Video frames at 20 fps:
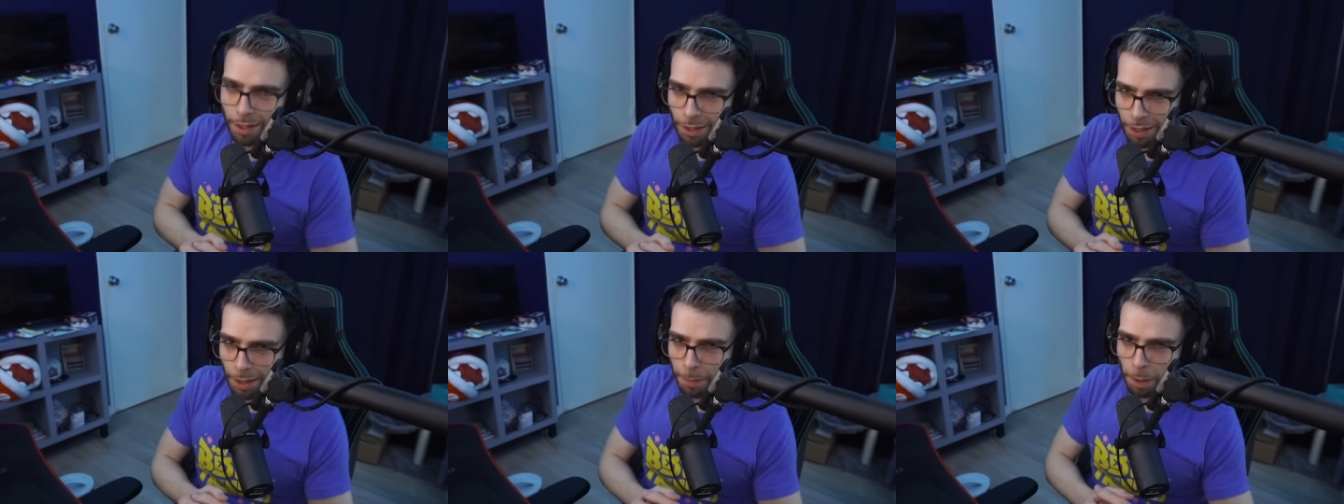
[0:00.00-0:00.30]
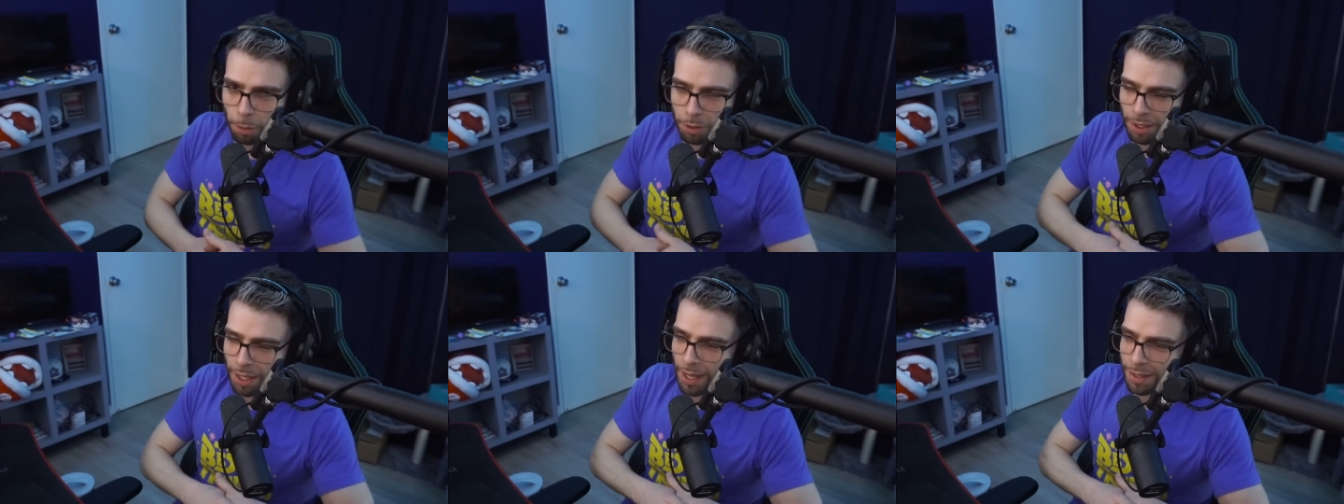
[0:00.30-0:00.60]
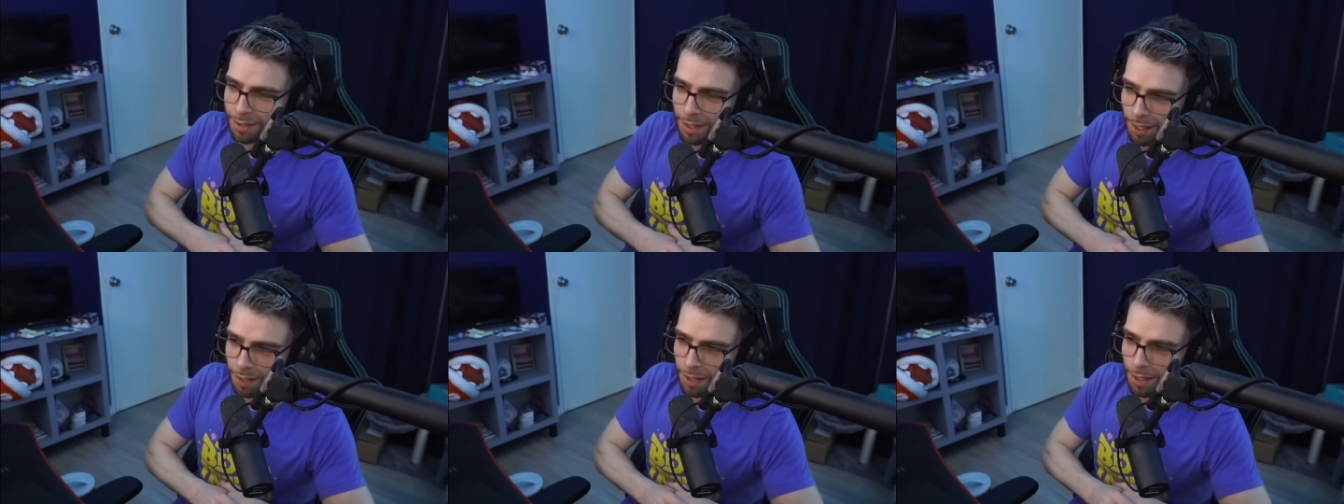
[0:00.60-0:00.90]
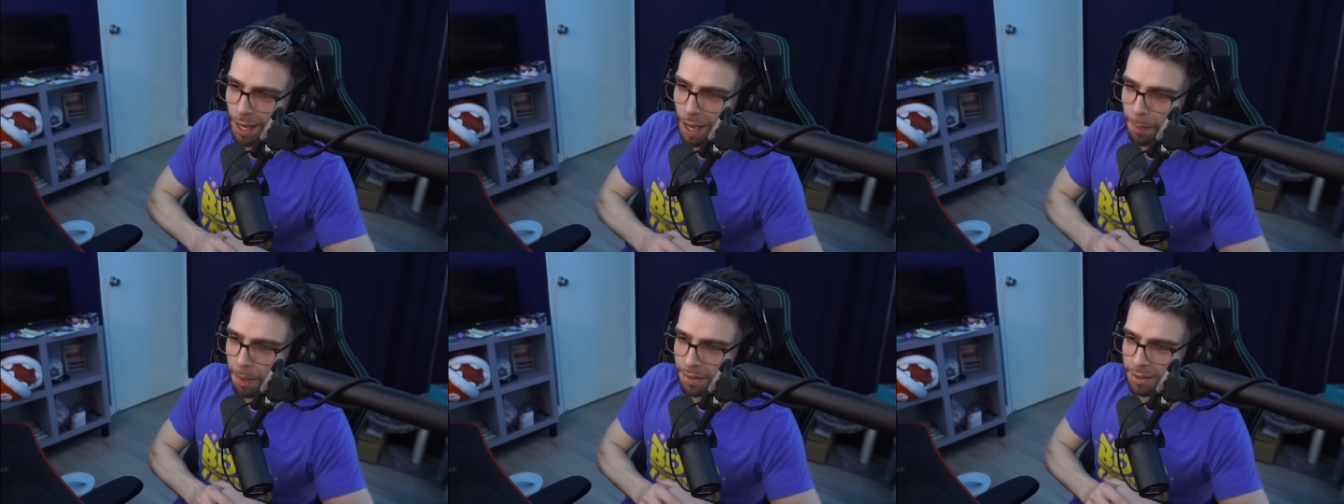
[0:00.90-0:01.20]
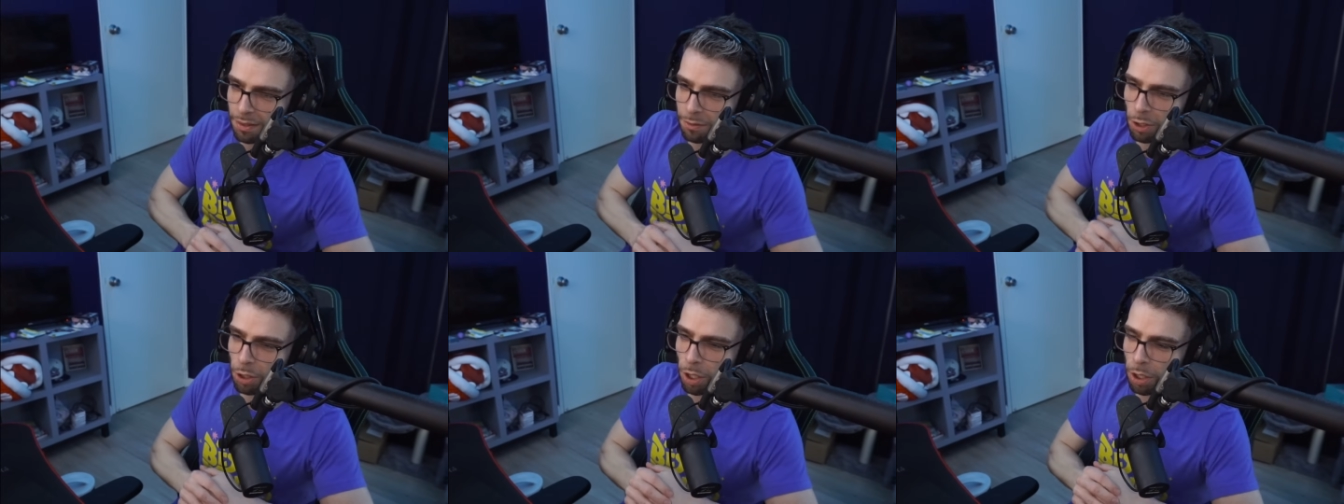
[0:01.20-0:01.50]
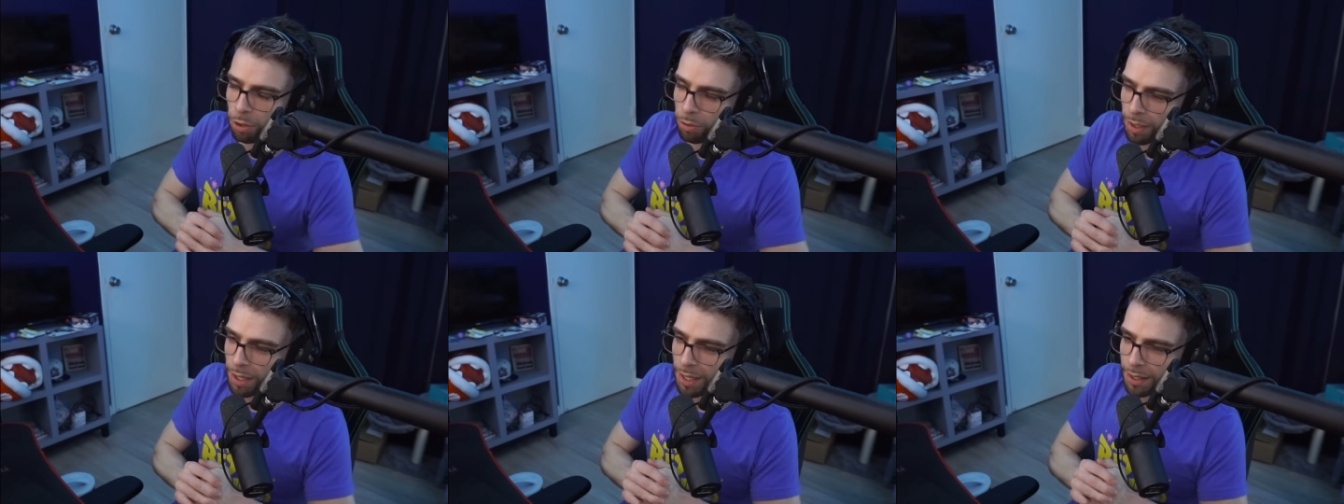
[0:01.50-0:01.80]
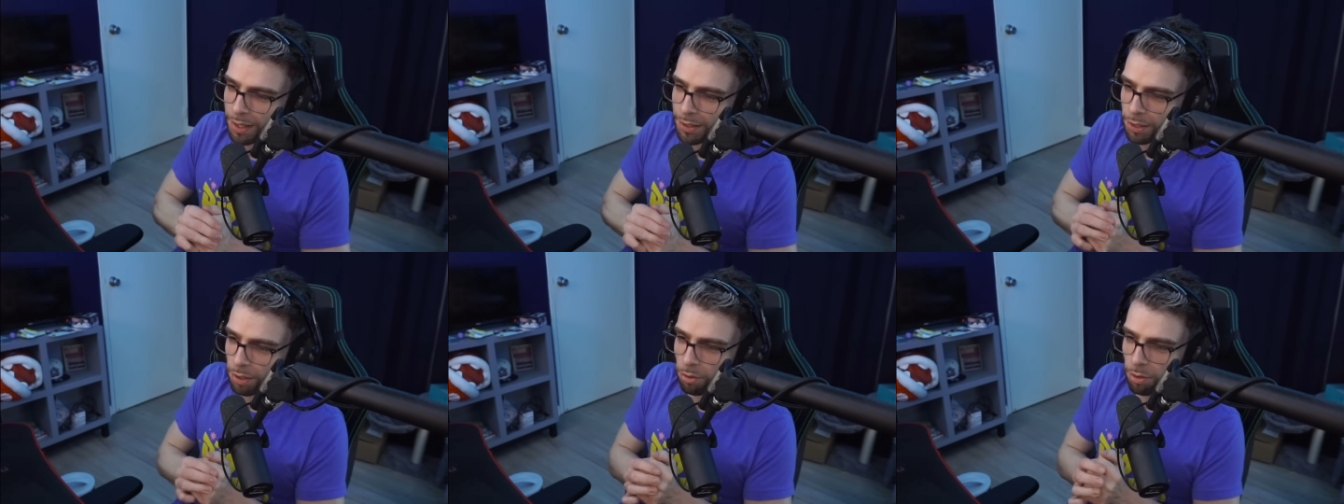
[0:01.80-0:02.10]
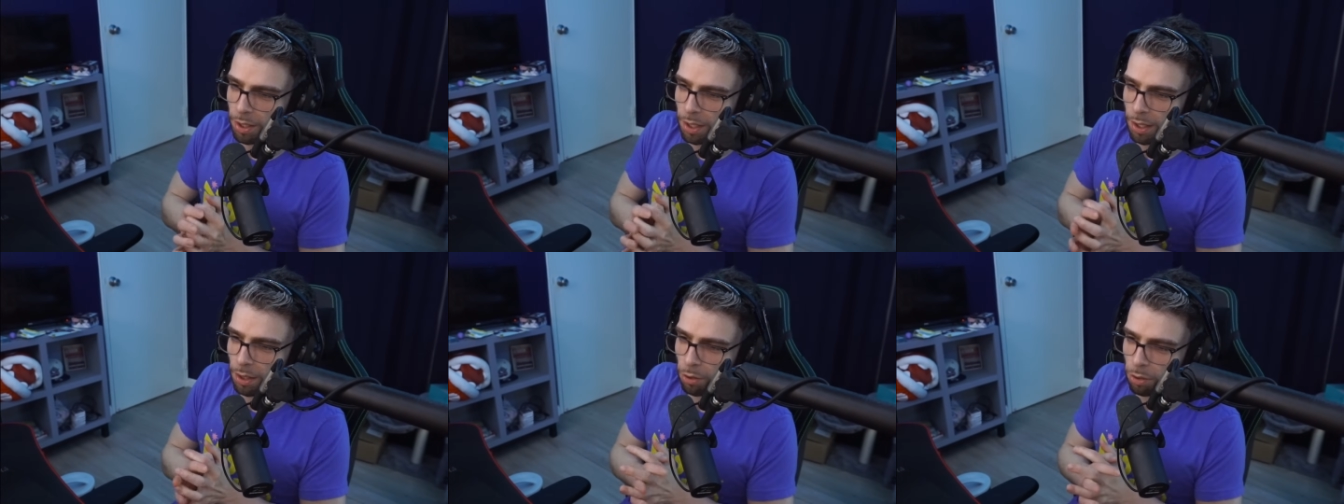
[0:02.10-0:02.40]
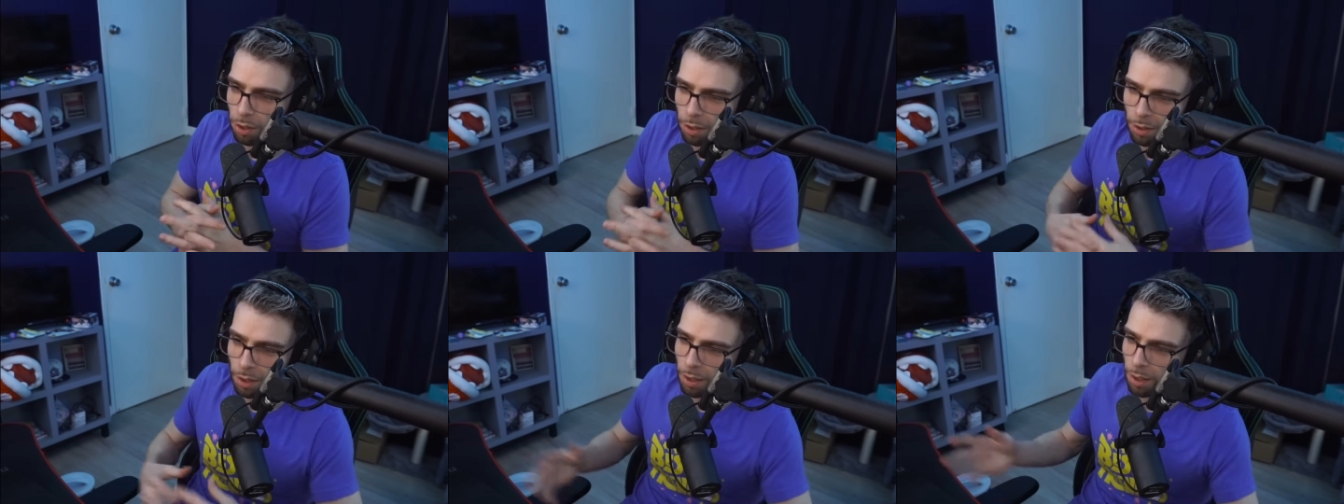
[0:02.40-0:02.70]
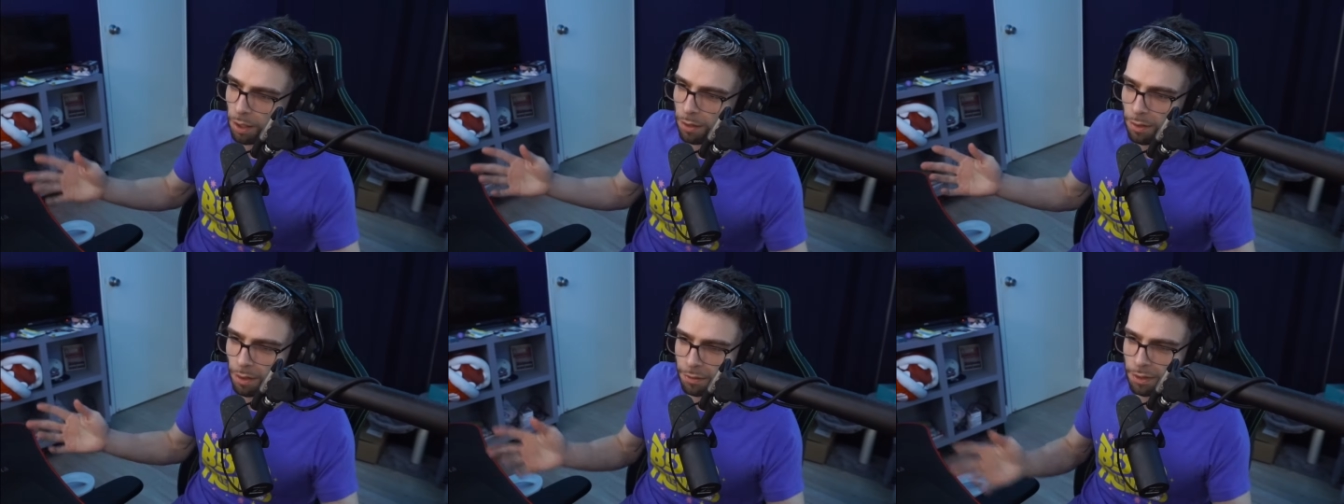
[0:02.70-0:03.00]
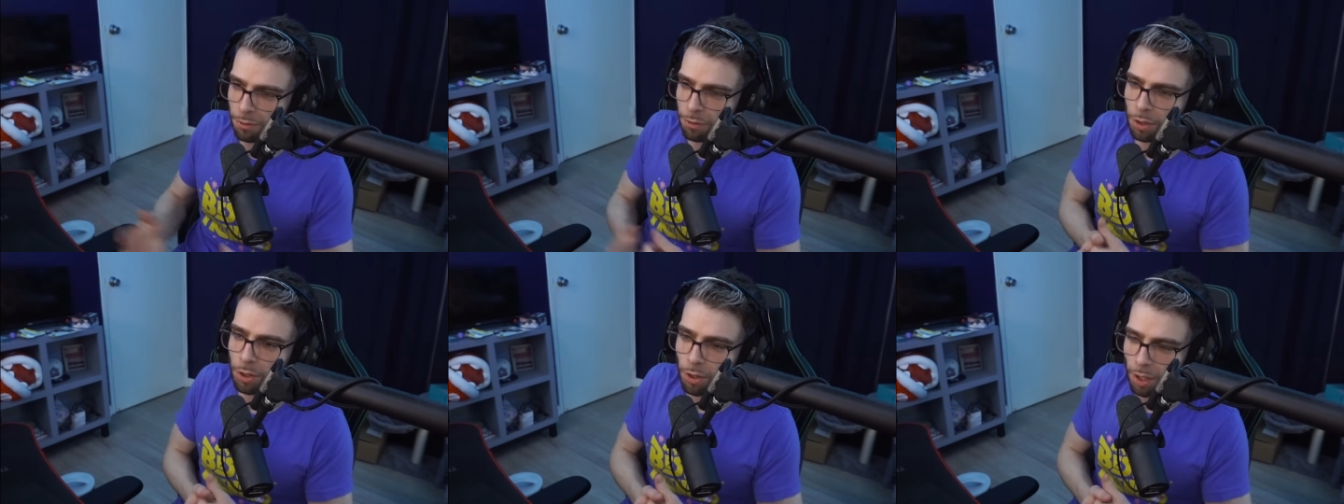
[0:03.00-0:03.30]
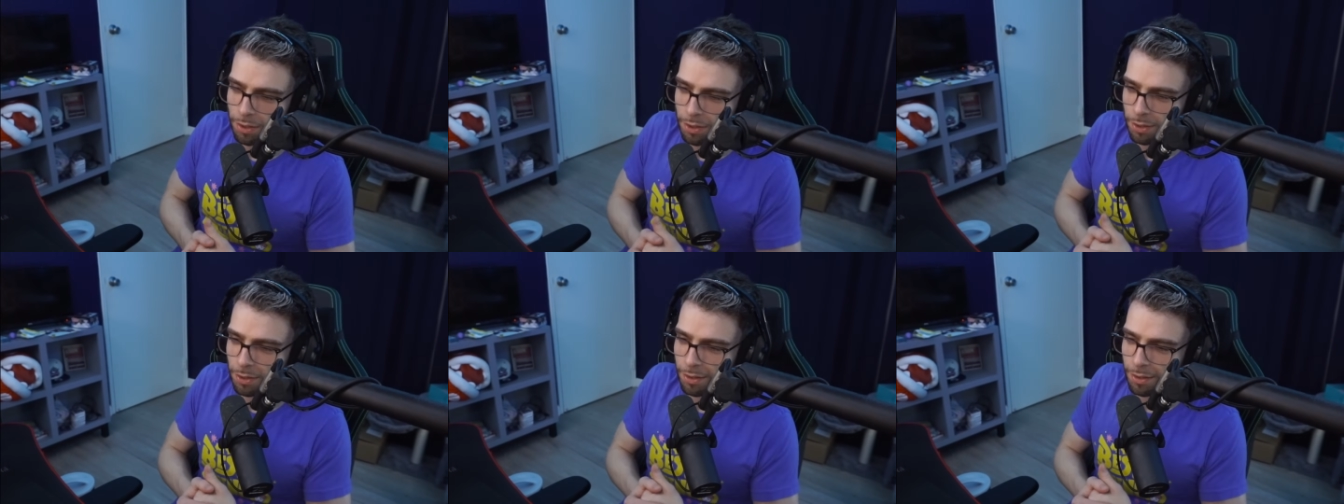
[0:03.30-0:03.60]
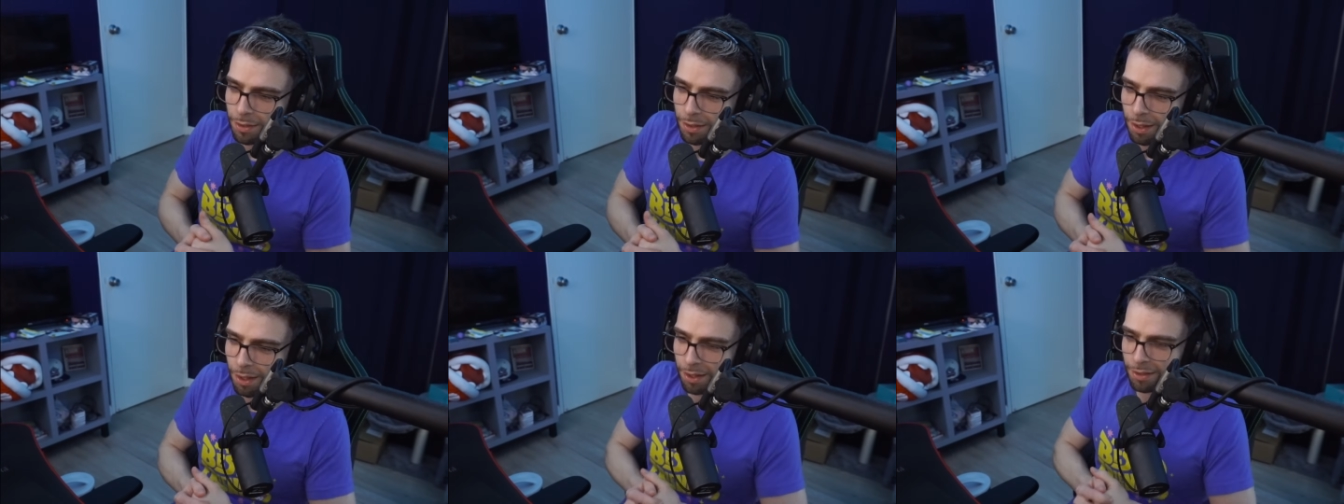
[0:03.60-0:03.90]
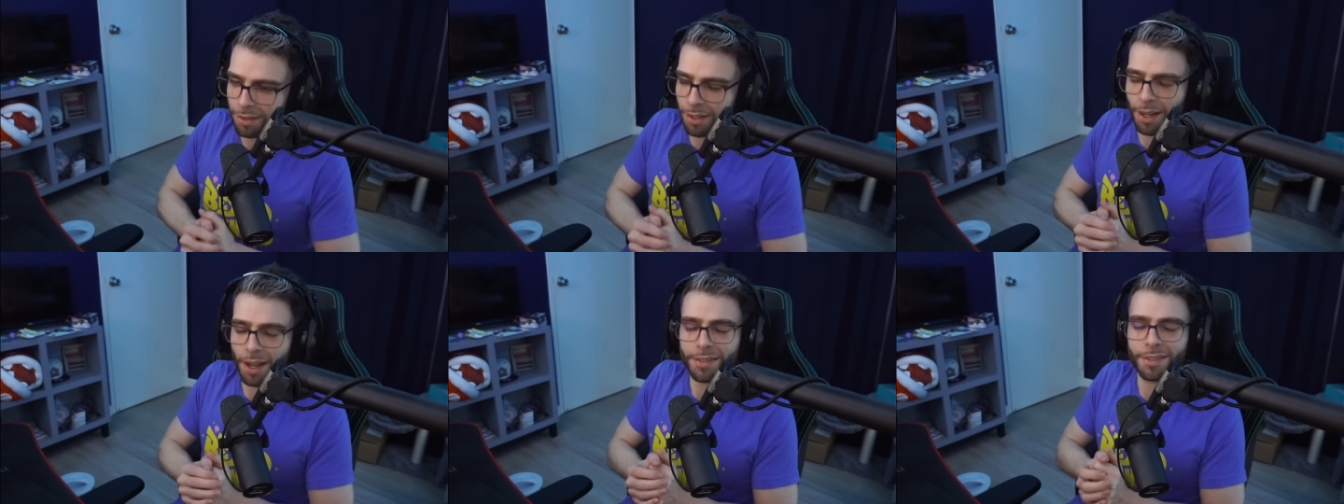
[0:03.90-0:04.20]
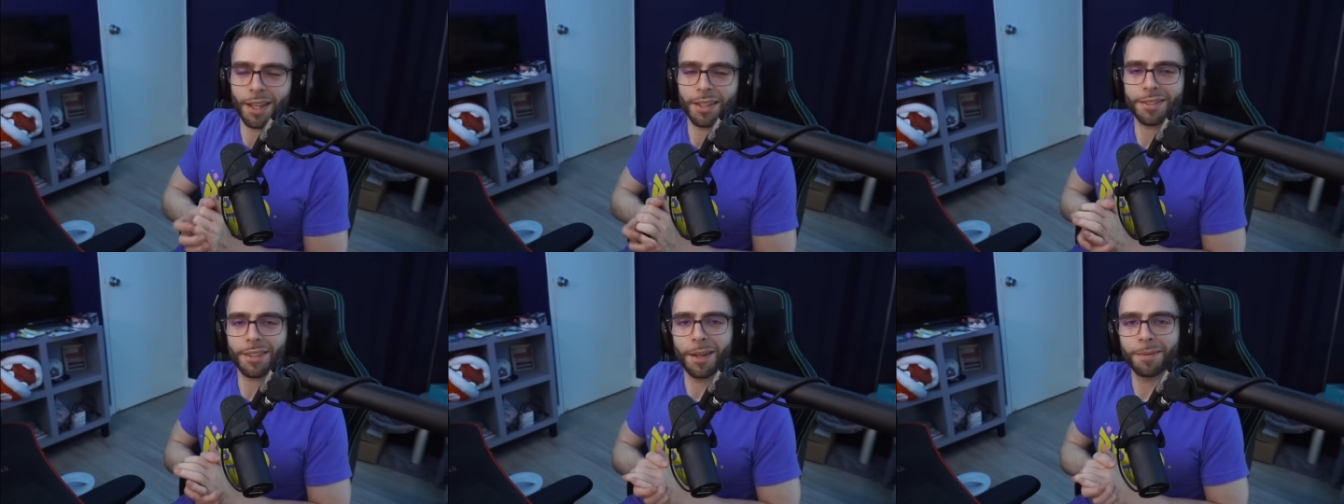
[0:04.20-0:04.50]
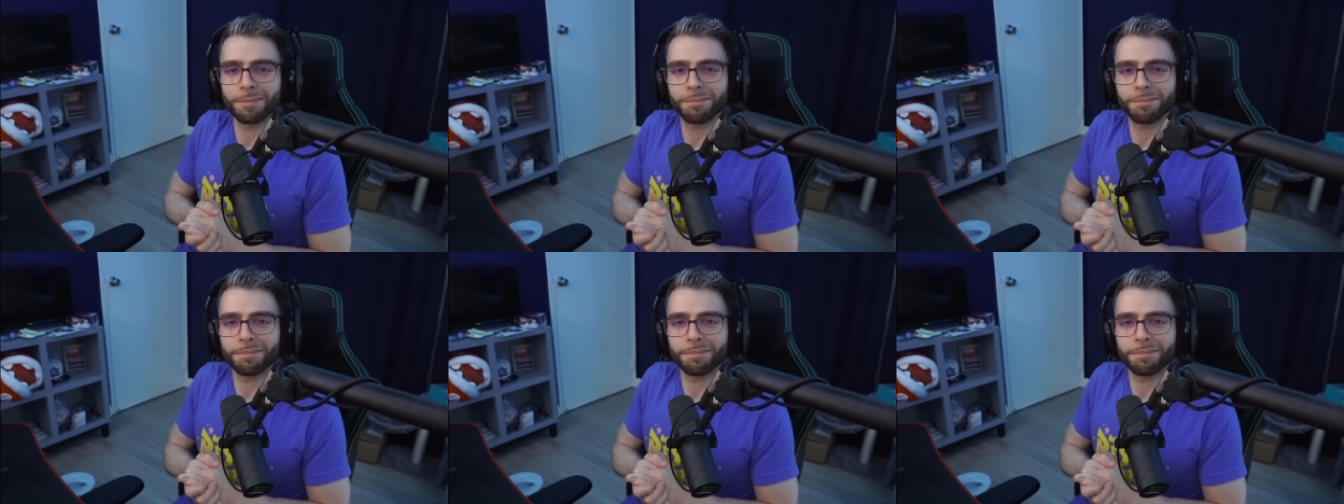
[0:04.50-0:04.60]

Let me know what you guys think in the comments. If you agree, disagree, or if you have different thoughts. See you guys next time.